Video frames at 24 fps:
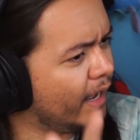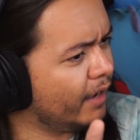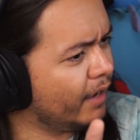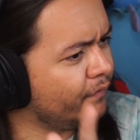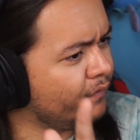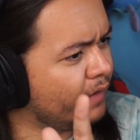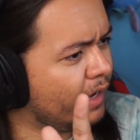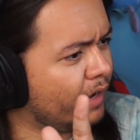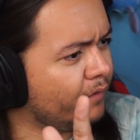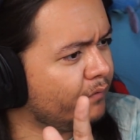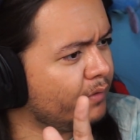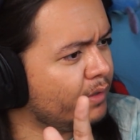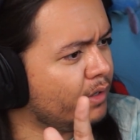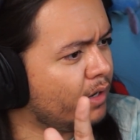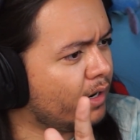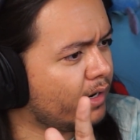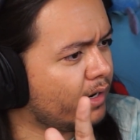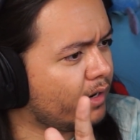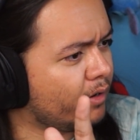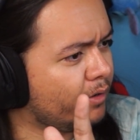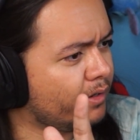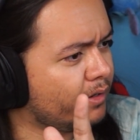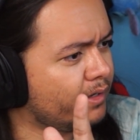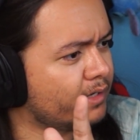have we
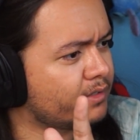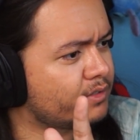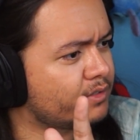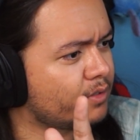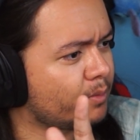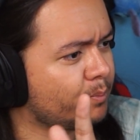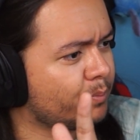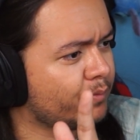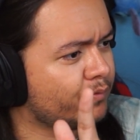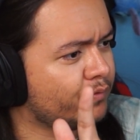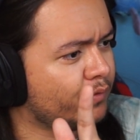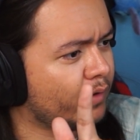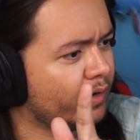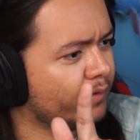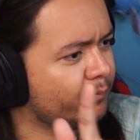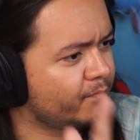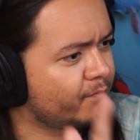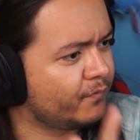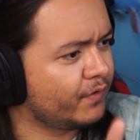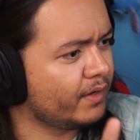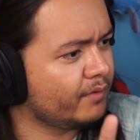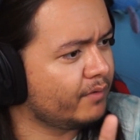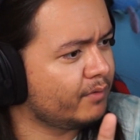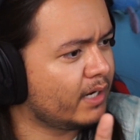not heard that song before? I
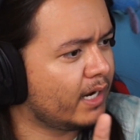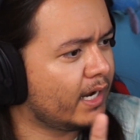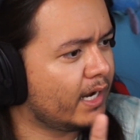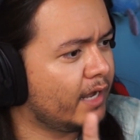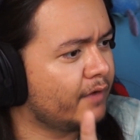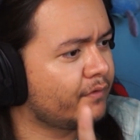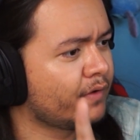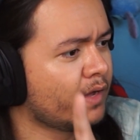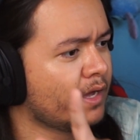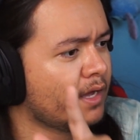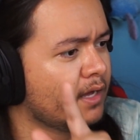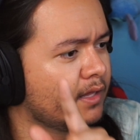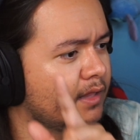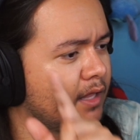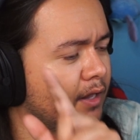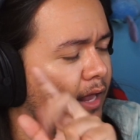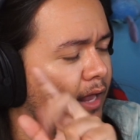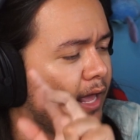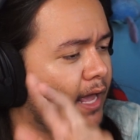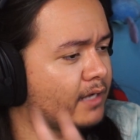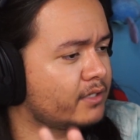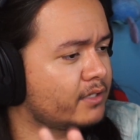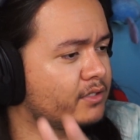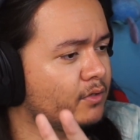think we have. Then
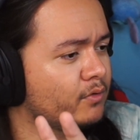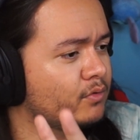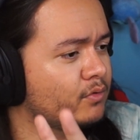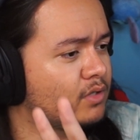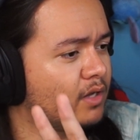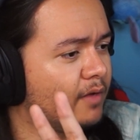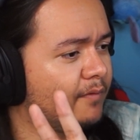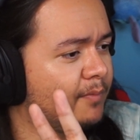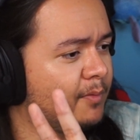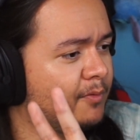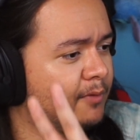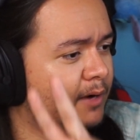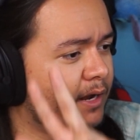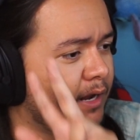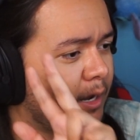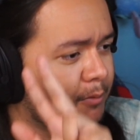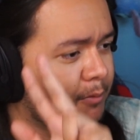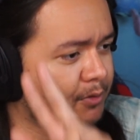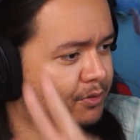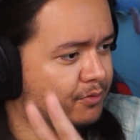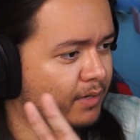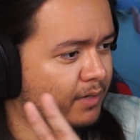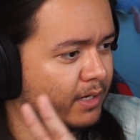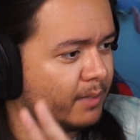EXO's Love Me Right. I
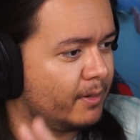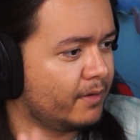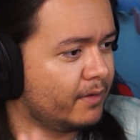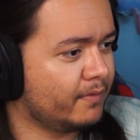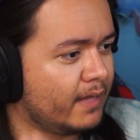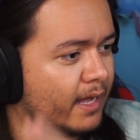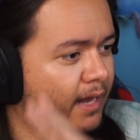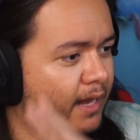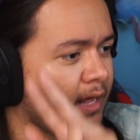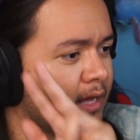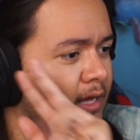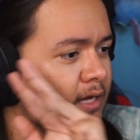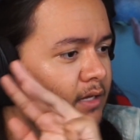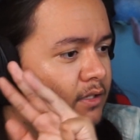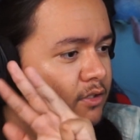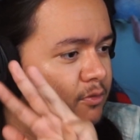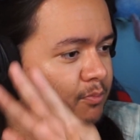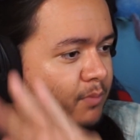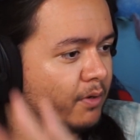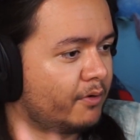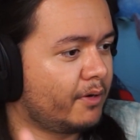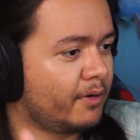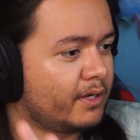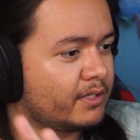was right about that.
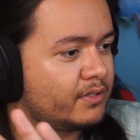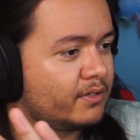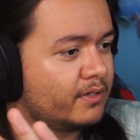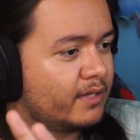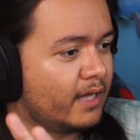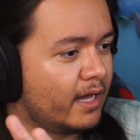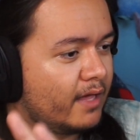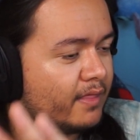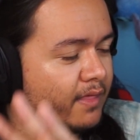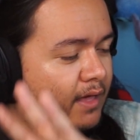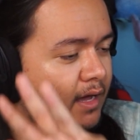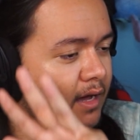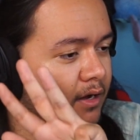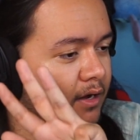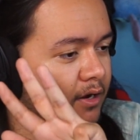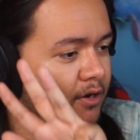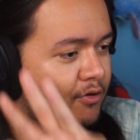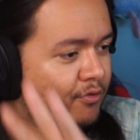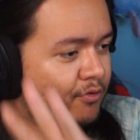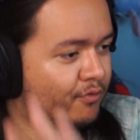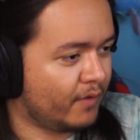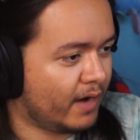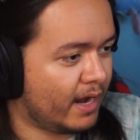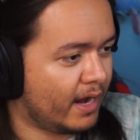Tomorrow X Together,
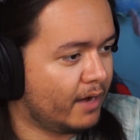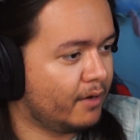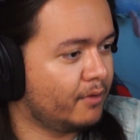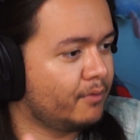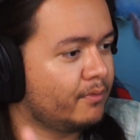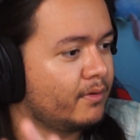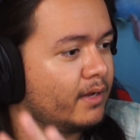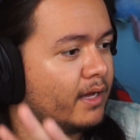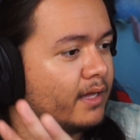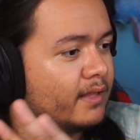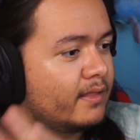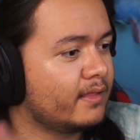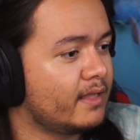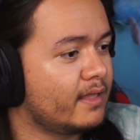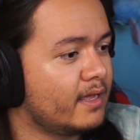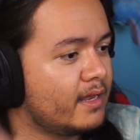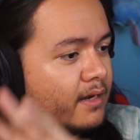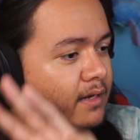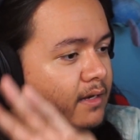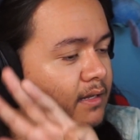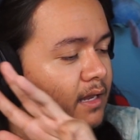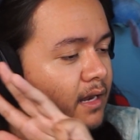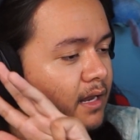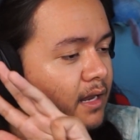Crown. And
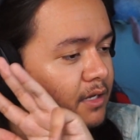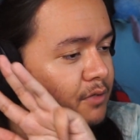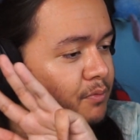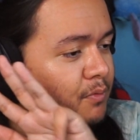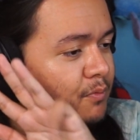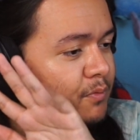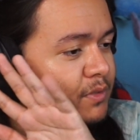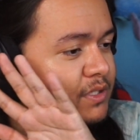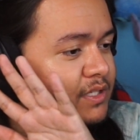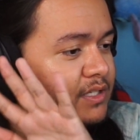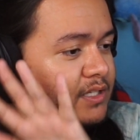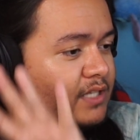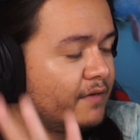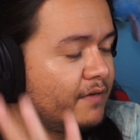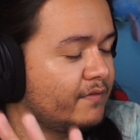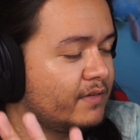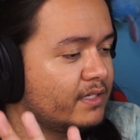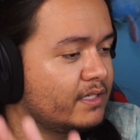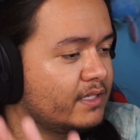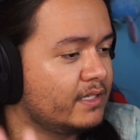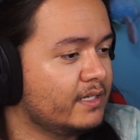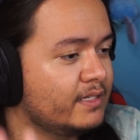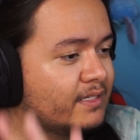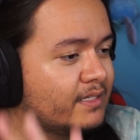then the last one was
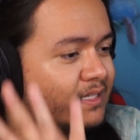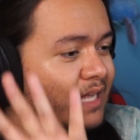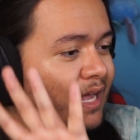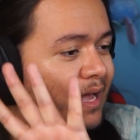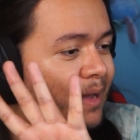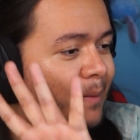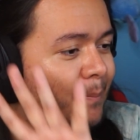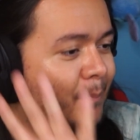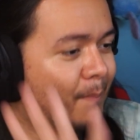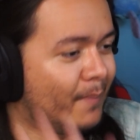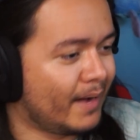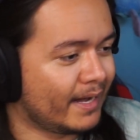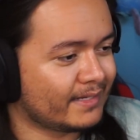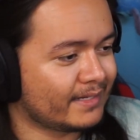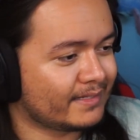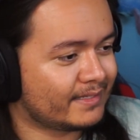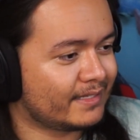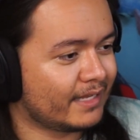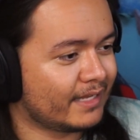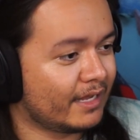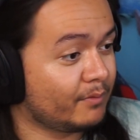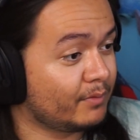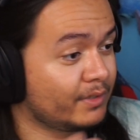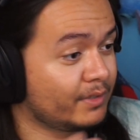17's
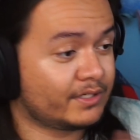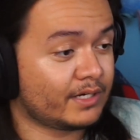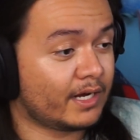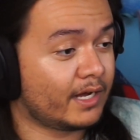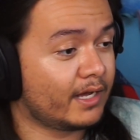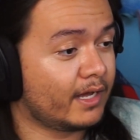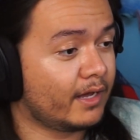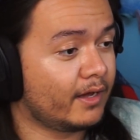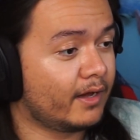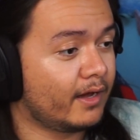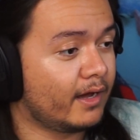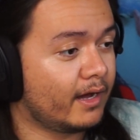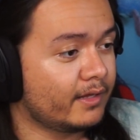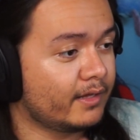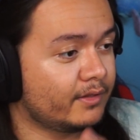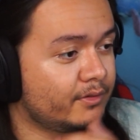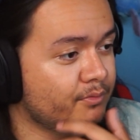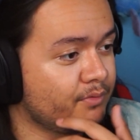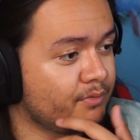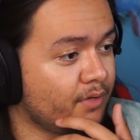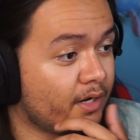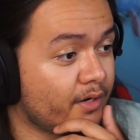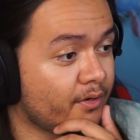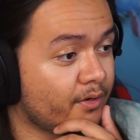Manse, which I
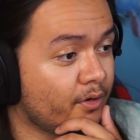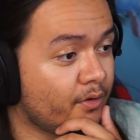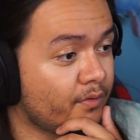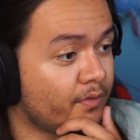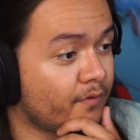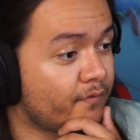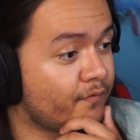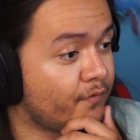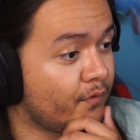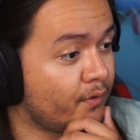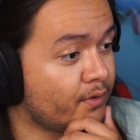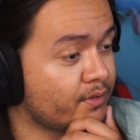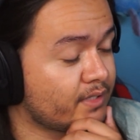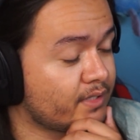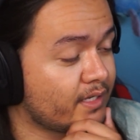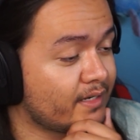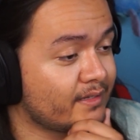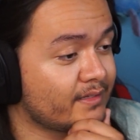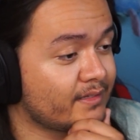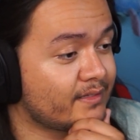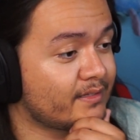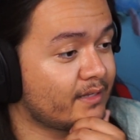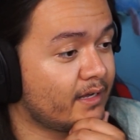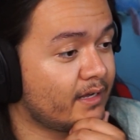do not know the first
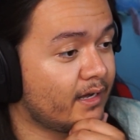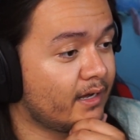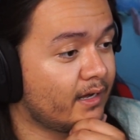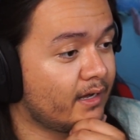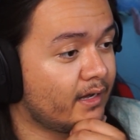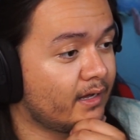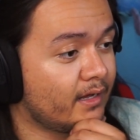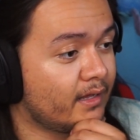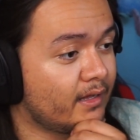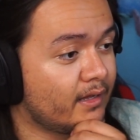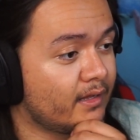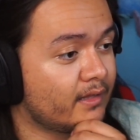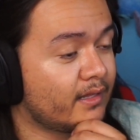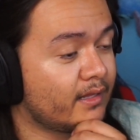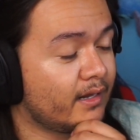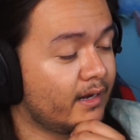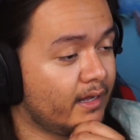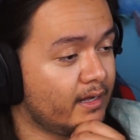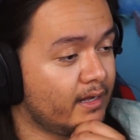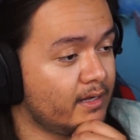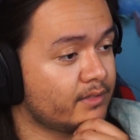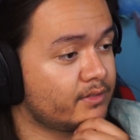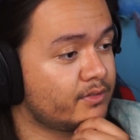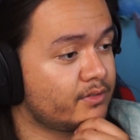and this the
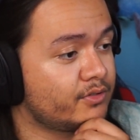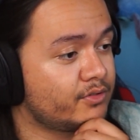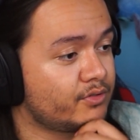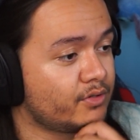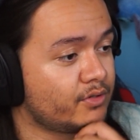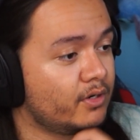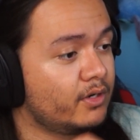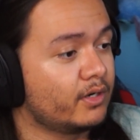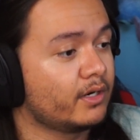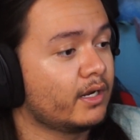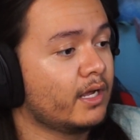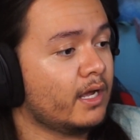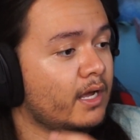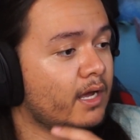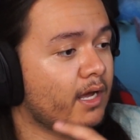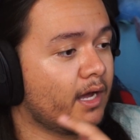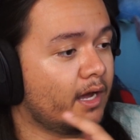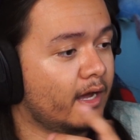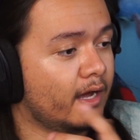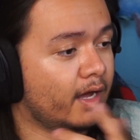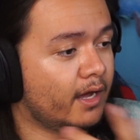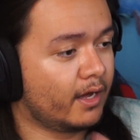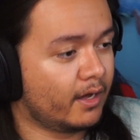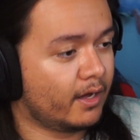last song.
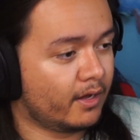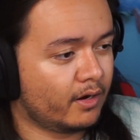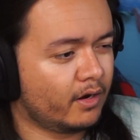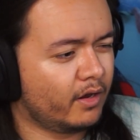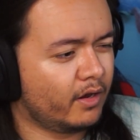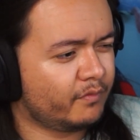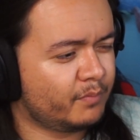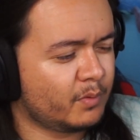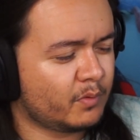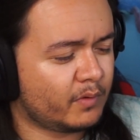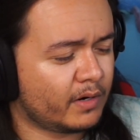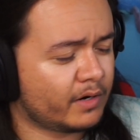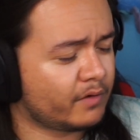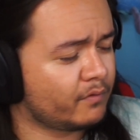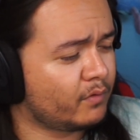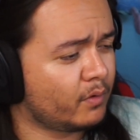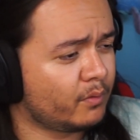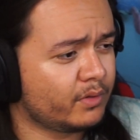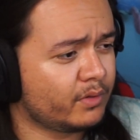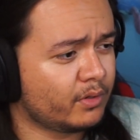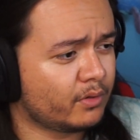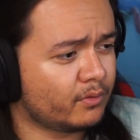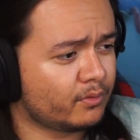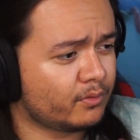Love Me Right, I've
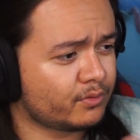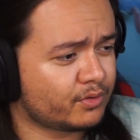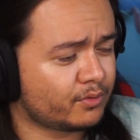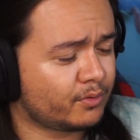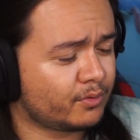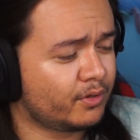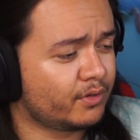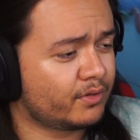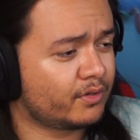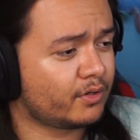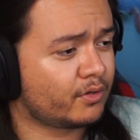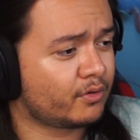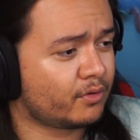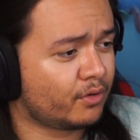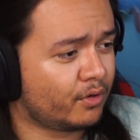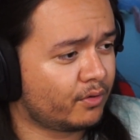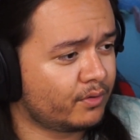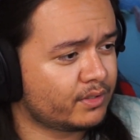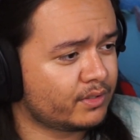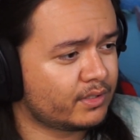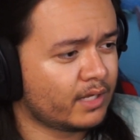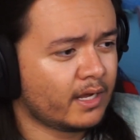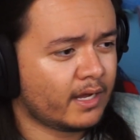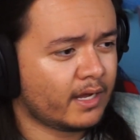only also heard the
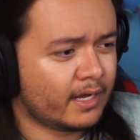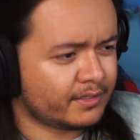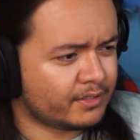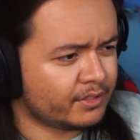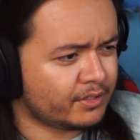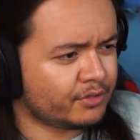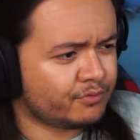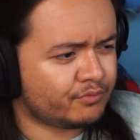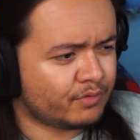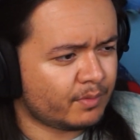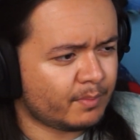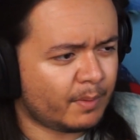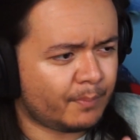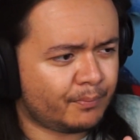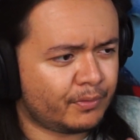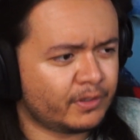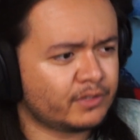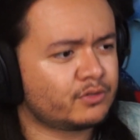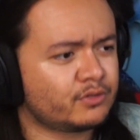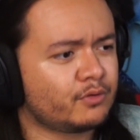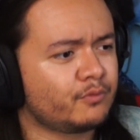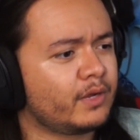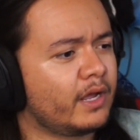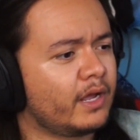chorus. And NCT Dream, I'm
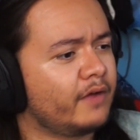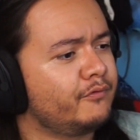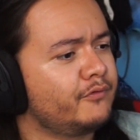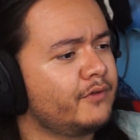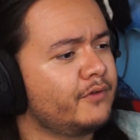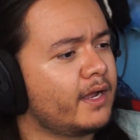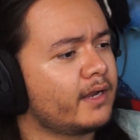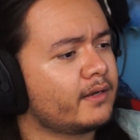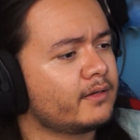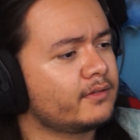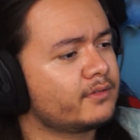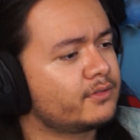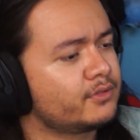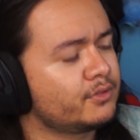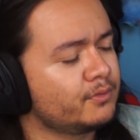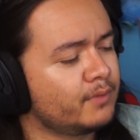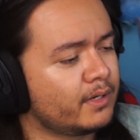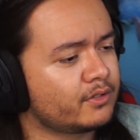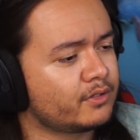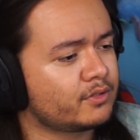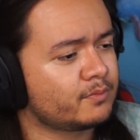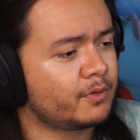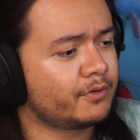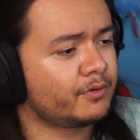pretty sure we have reacted to,
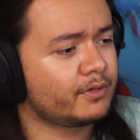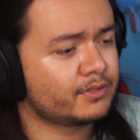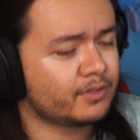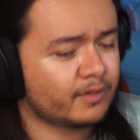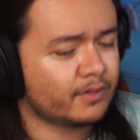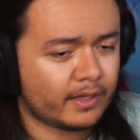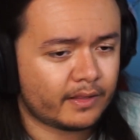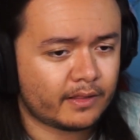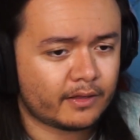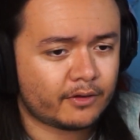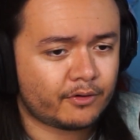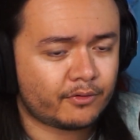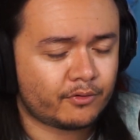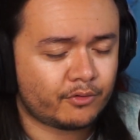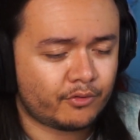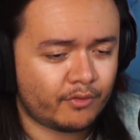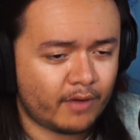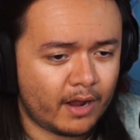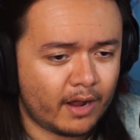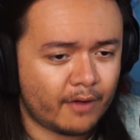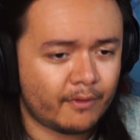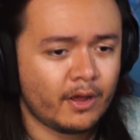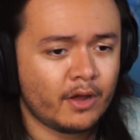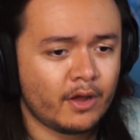and Tomorrow X Together,
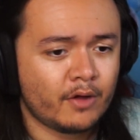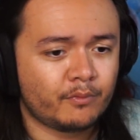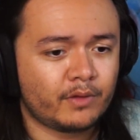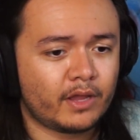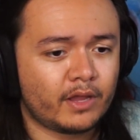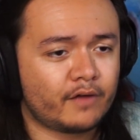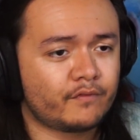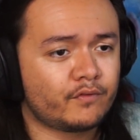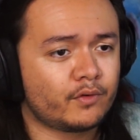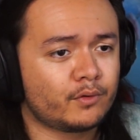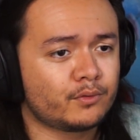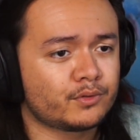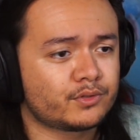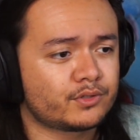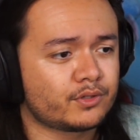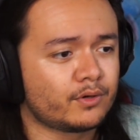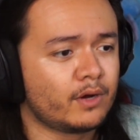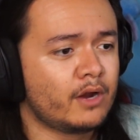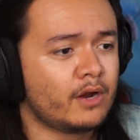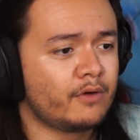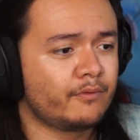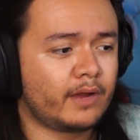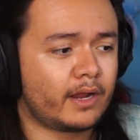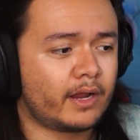Crown, we have also
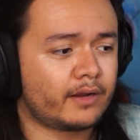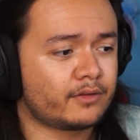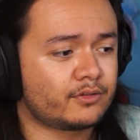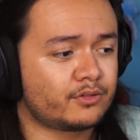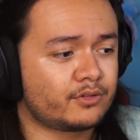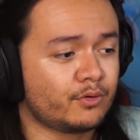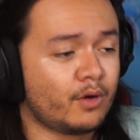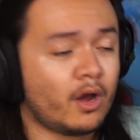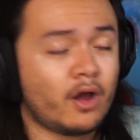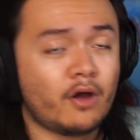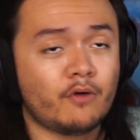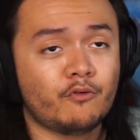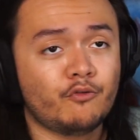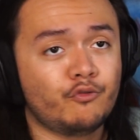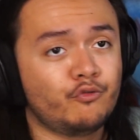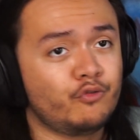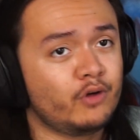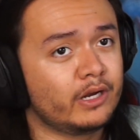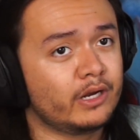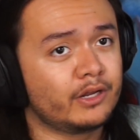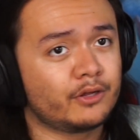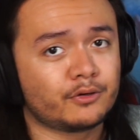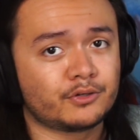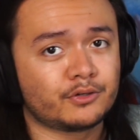reacted to.
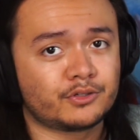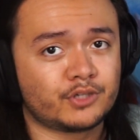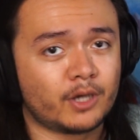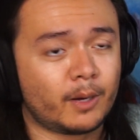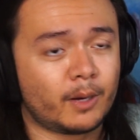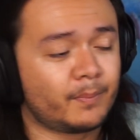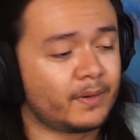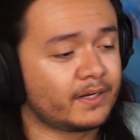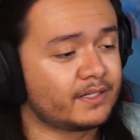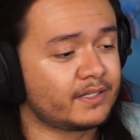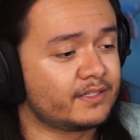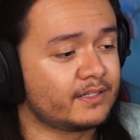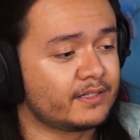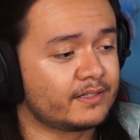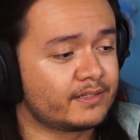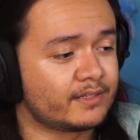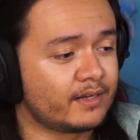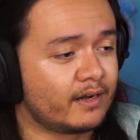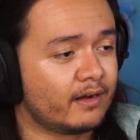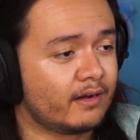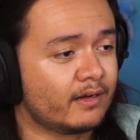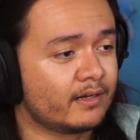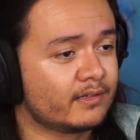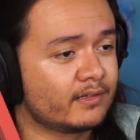Really good job by CSR.